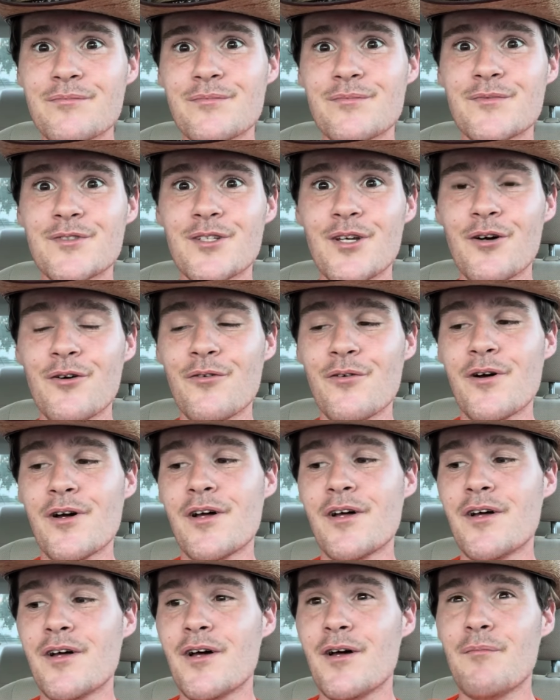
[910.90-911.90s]
So
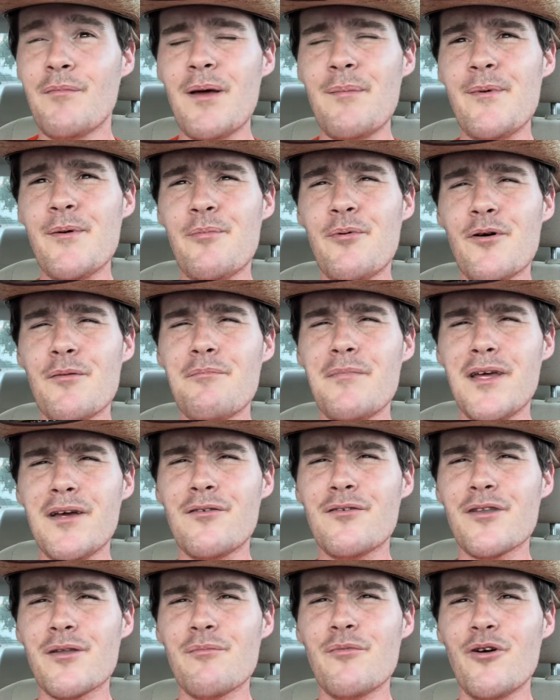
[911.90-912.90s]
maybe put me
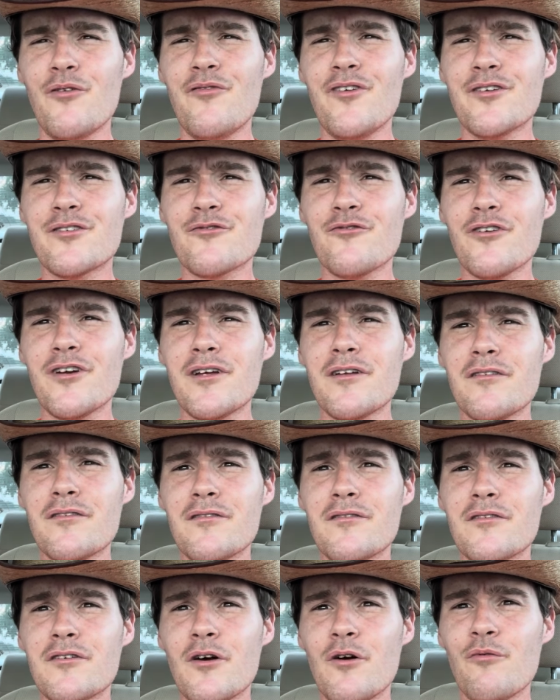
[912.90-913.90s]
on the movie screen.
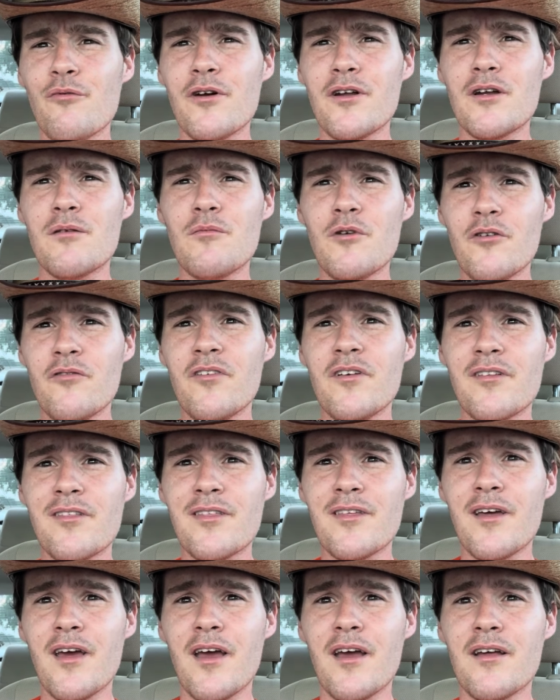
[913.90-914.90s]
Go rent a movie
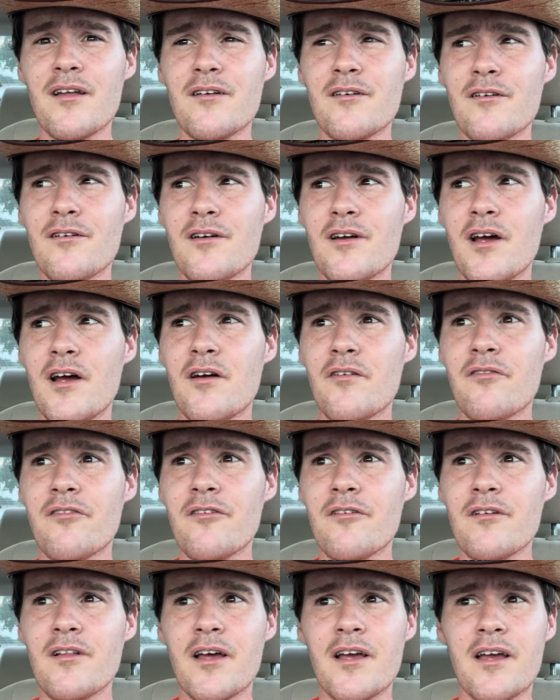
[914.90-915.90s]
theater
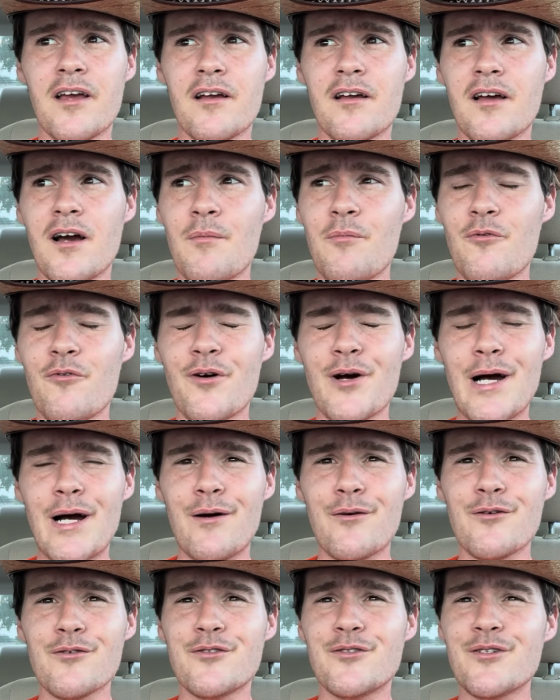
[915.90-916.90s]
for like a couple
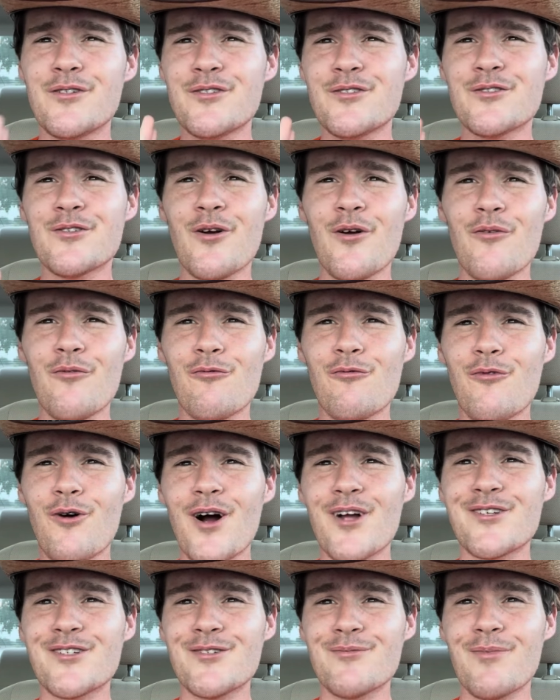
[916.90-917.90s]
hours and start
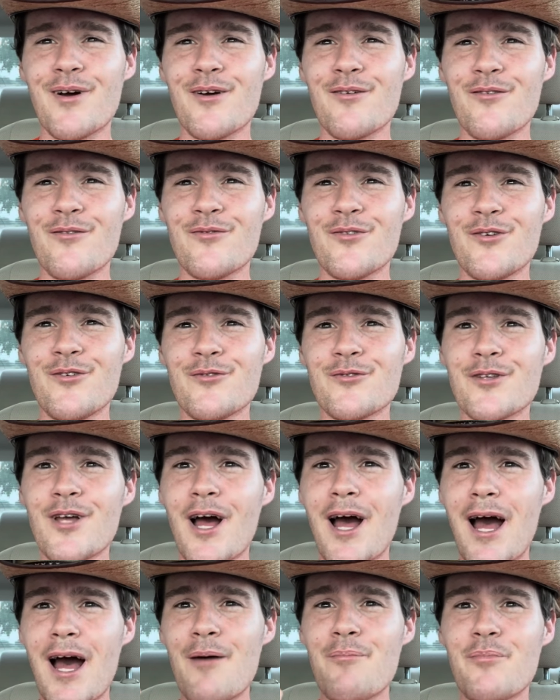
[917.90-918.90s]
watching my reviews.
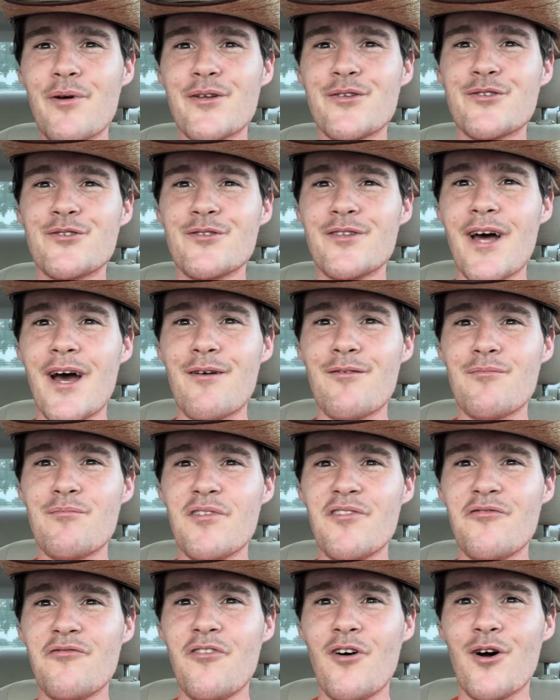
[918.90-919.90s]
I bet you that would
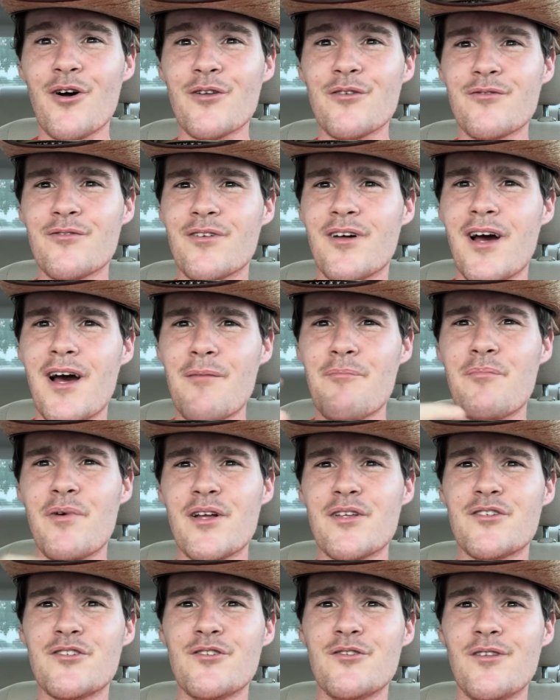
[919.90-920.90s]
be fun. I
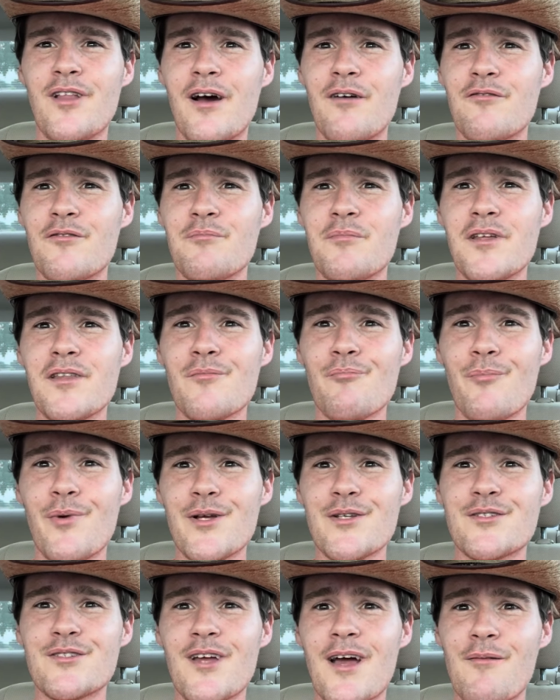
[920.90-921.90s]
bet you that would be the
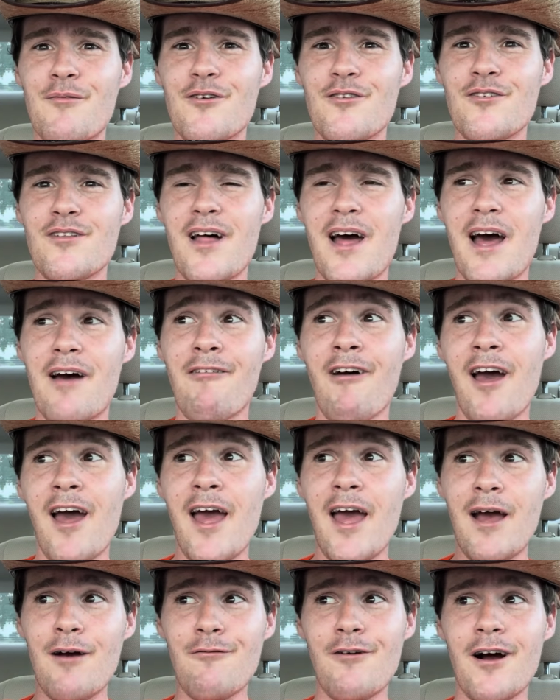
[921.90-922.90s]
best time of your life.
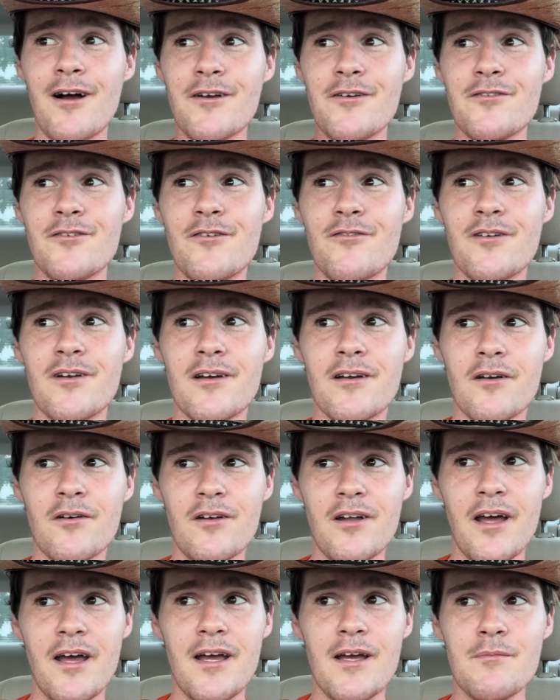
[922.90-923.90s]
And while you're doing it, go
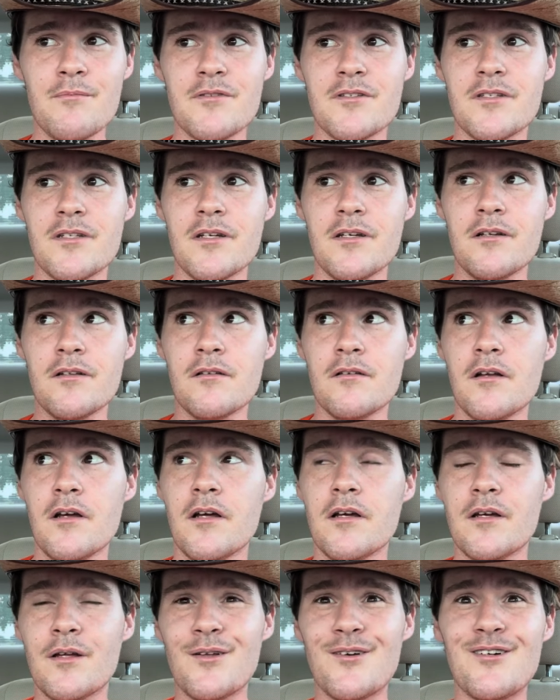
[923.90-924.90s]
to AMC and
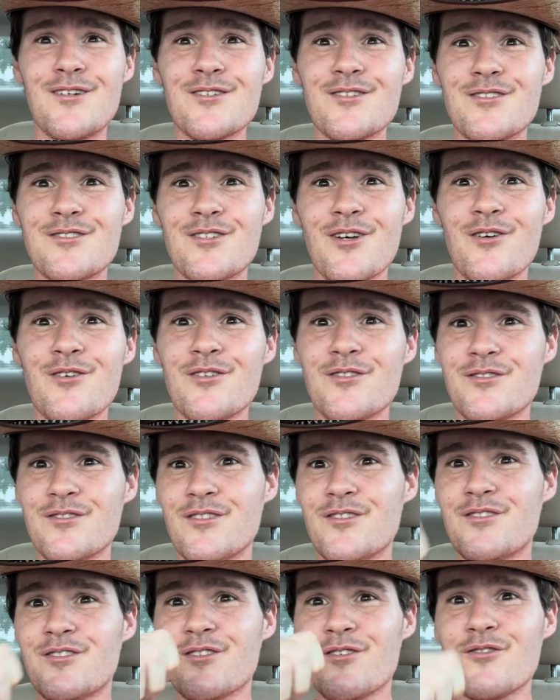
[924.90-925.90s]
get all the sodas and
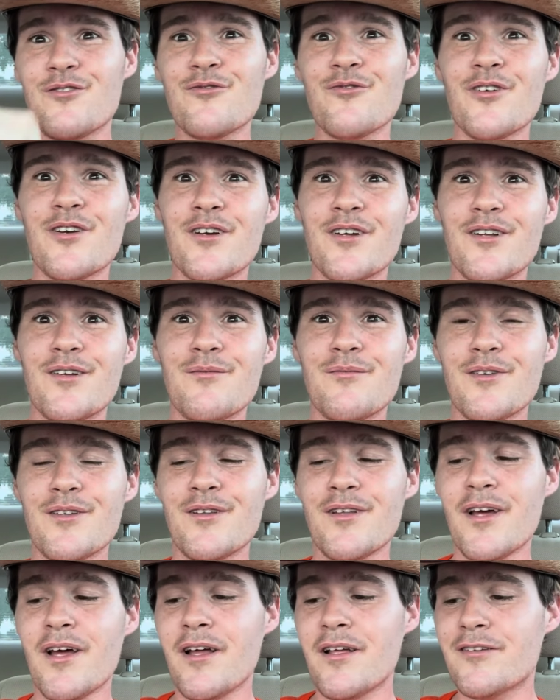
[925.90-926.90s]
just start drinking them and
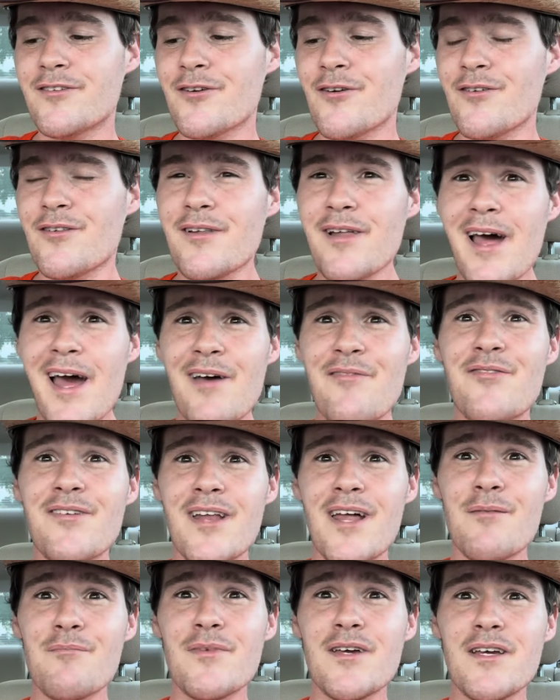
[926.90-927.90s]
start laughing
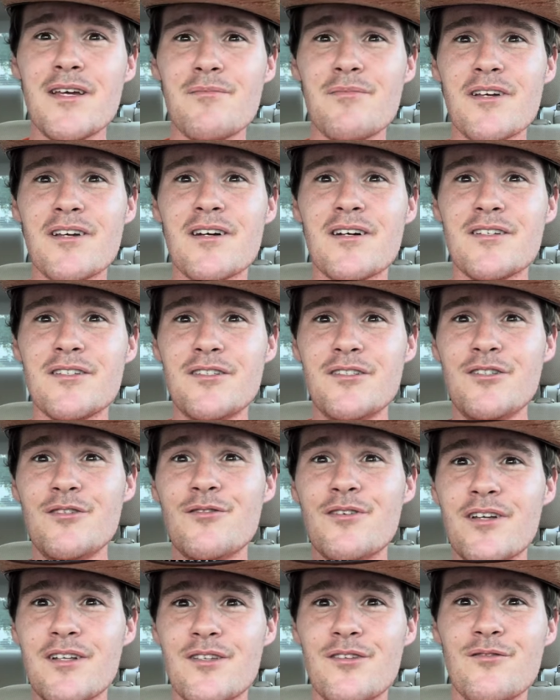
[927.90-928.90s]
at me because
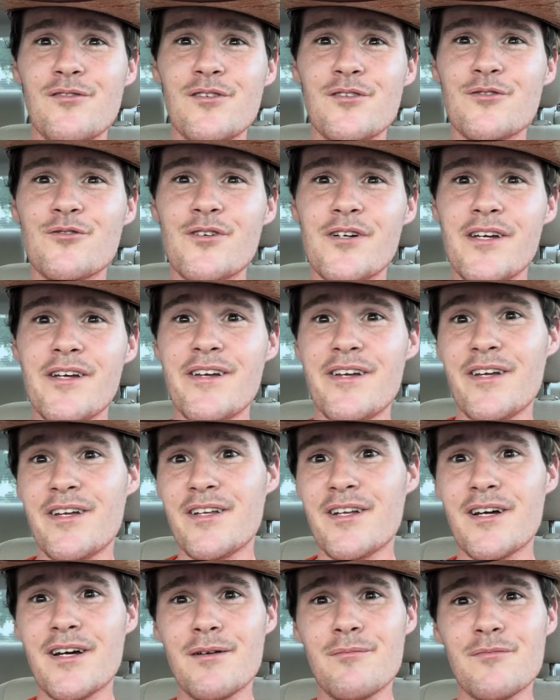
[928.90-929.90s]
you get to enjoy it.
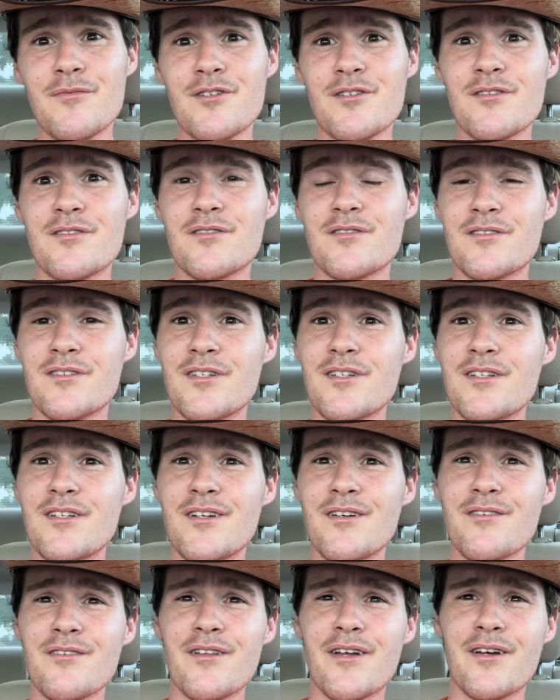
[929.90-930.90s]
And I'm just sitting
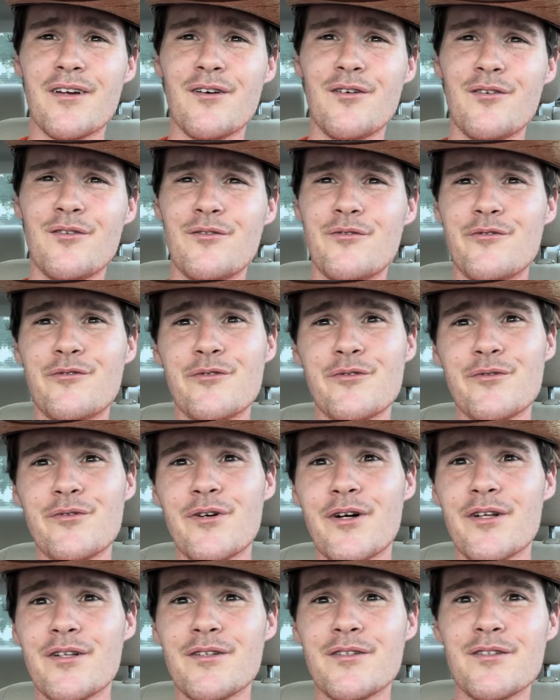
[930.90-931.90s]
here like, oh,
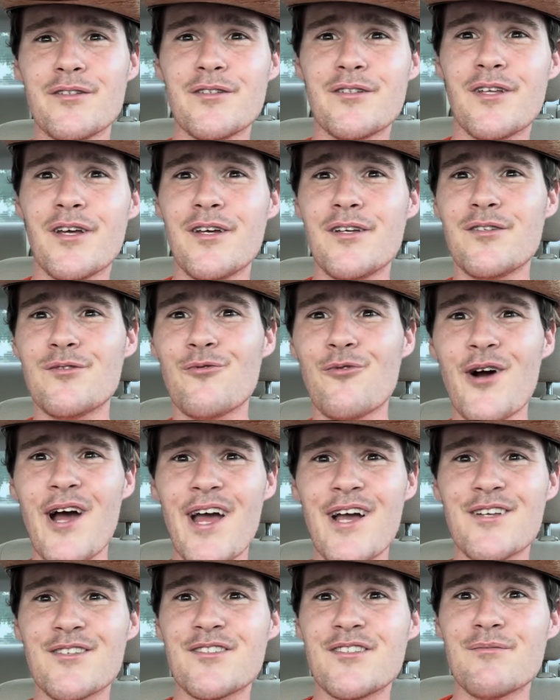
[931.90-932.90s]
I taste
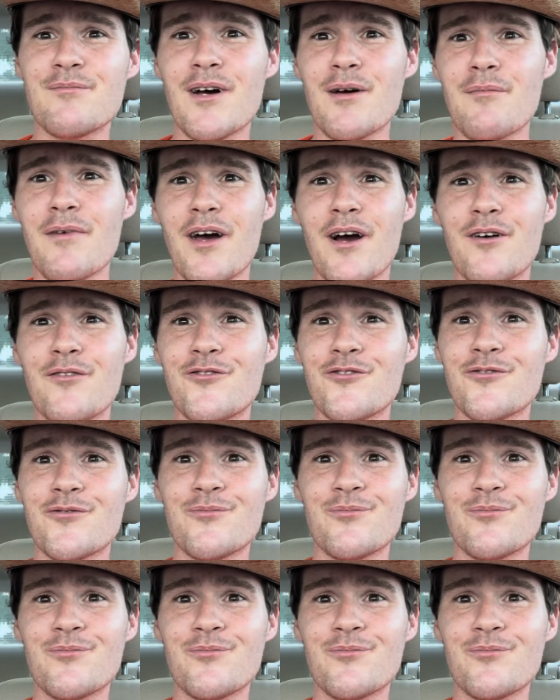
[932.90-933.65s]
wax in my mouth.